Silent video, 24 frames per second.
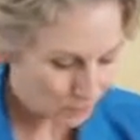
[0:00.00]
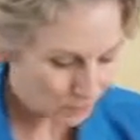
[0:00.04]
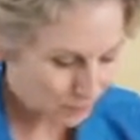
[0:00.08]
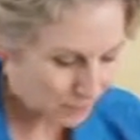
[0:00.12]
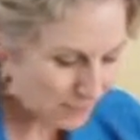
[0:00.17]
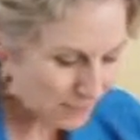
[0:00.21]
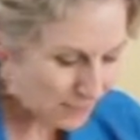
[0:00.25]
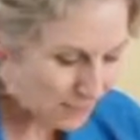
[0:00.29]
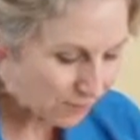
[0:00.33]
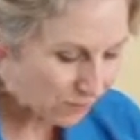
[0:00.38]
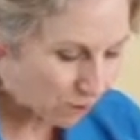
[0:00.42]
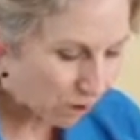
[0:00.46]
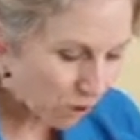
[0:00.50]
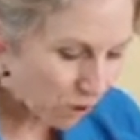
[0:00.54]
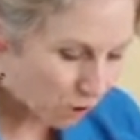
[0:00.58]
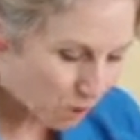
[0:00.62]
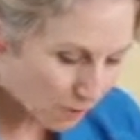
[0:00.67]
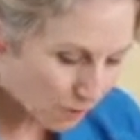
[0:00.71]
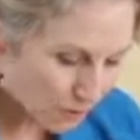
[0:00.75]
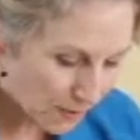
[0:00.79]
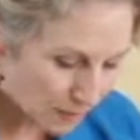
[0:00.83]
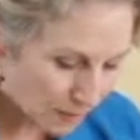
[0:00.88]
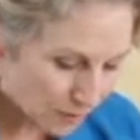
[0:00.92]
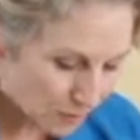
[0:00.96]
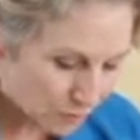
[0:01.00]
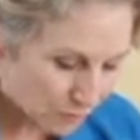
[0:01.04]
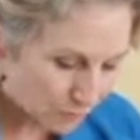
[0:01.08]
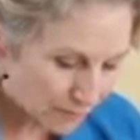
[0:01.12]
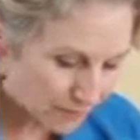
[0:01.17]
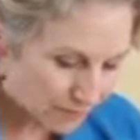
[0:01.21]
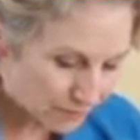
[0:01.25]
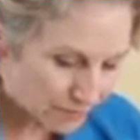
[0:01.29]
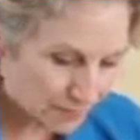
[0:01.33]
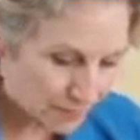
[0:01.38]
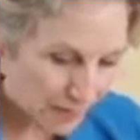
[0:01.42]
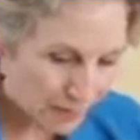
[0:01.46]
Leave all that great
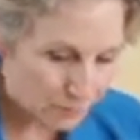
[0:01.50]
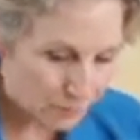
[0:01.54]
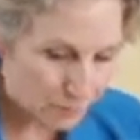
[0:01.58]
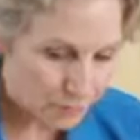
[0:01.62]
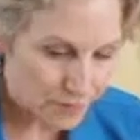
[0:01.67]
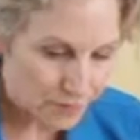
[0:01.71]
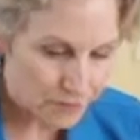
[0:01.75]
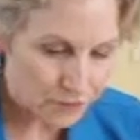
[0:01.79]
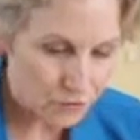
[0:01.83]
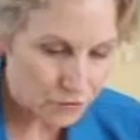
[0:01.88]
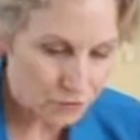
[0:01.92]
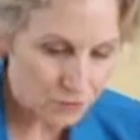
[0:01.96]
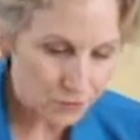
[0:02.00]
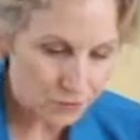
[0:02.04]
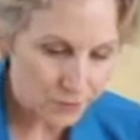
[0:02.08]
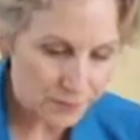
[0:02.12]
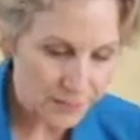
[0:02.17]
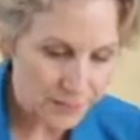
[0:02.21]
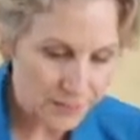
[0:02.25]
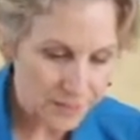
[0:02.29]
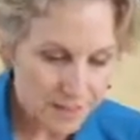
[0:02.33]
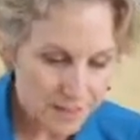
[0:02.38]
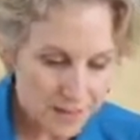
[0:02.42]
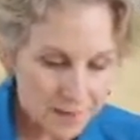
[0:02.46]
fiber and nutrient